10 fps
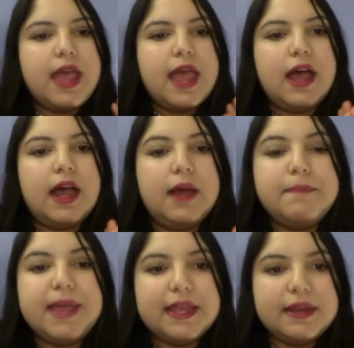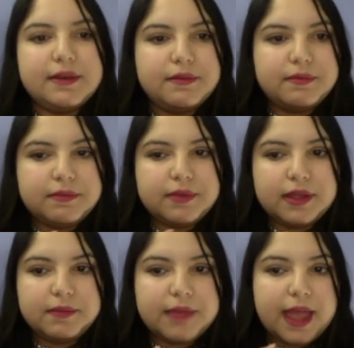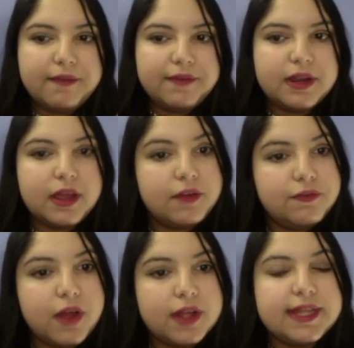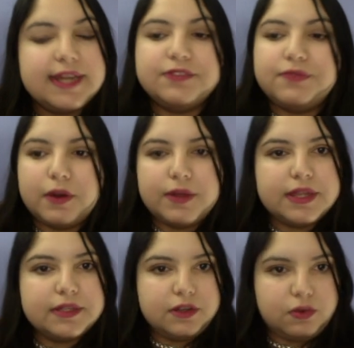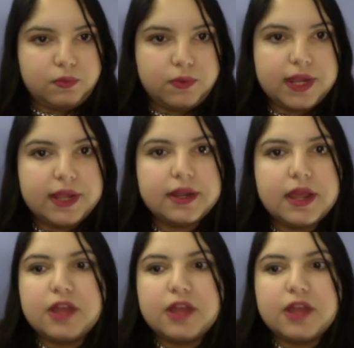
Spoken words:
Have it a font that is very easy to read.